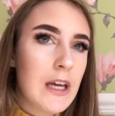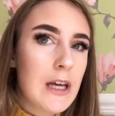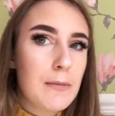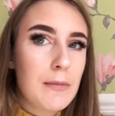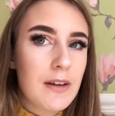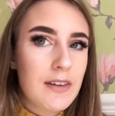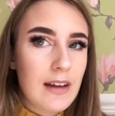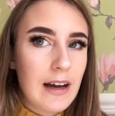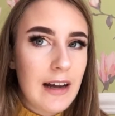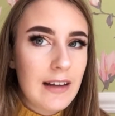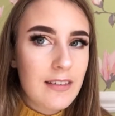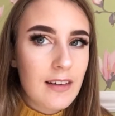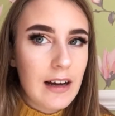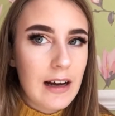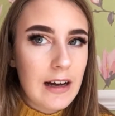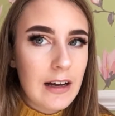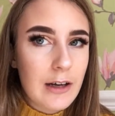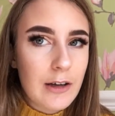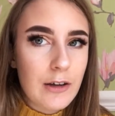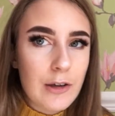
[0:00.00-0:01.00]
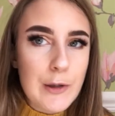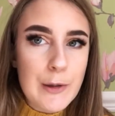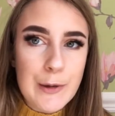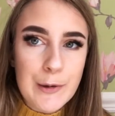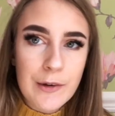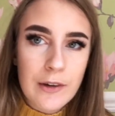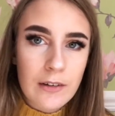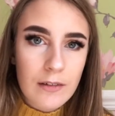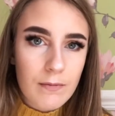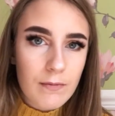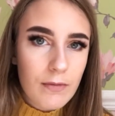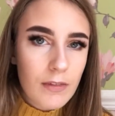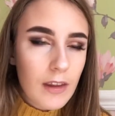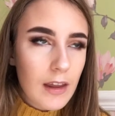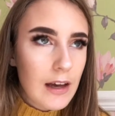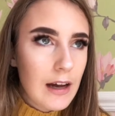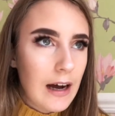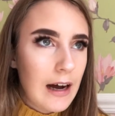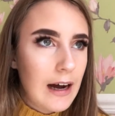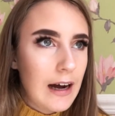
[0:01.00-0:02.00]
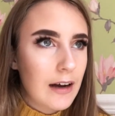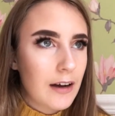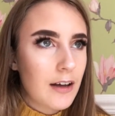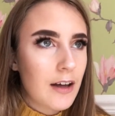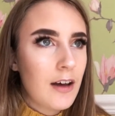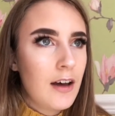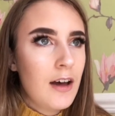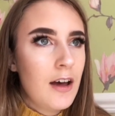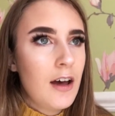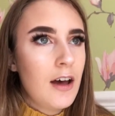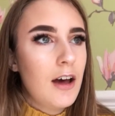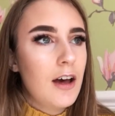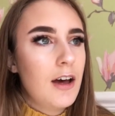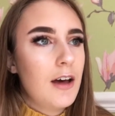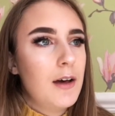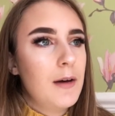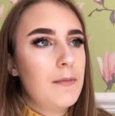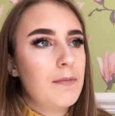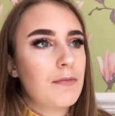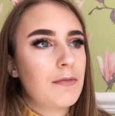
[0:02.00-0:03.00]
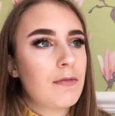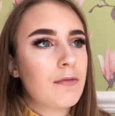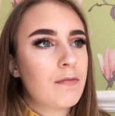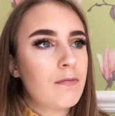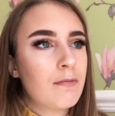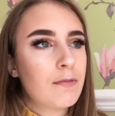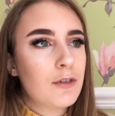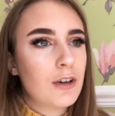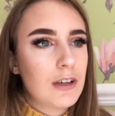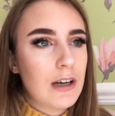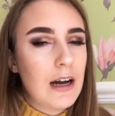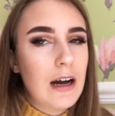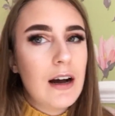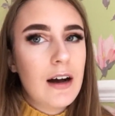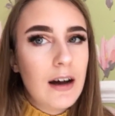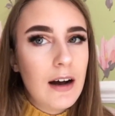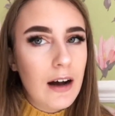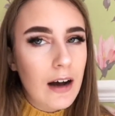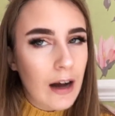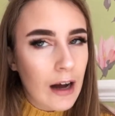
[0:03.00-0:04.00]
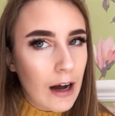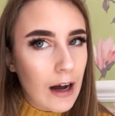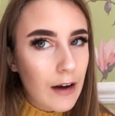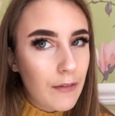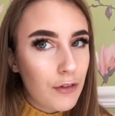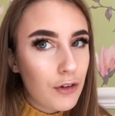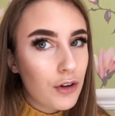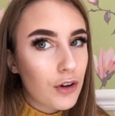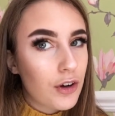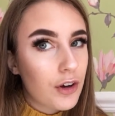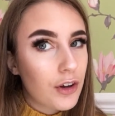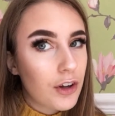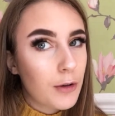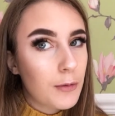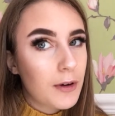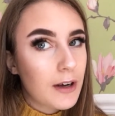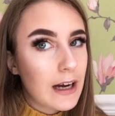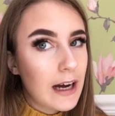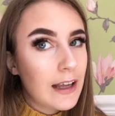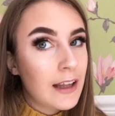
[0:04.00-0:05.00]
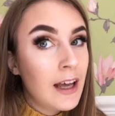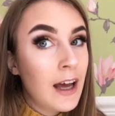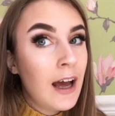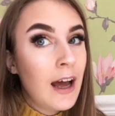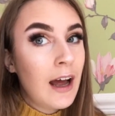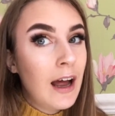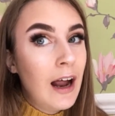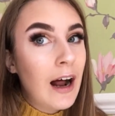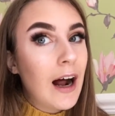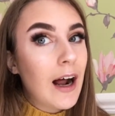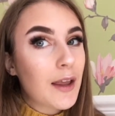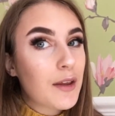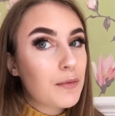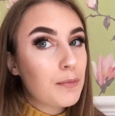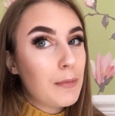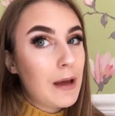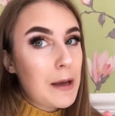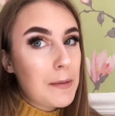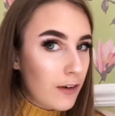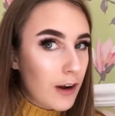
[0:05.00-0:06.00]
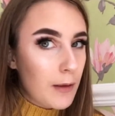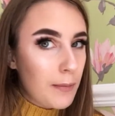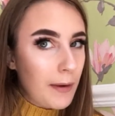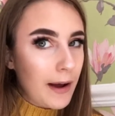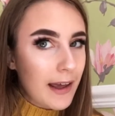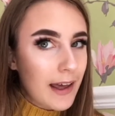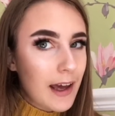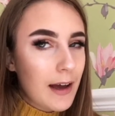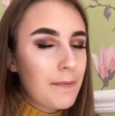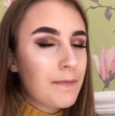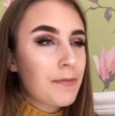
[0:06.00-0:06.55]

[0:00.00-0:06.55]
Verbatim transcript: me and my dad are, are um, going to have a look at them again and maybe buy it.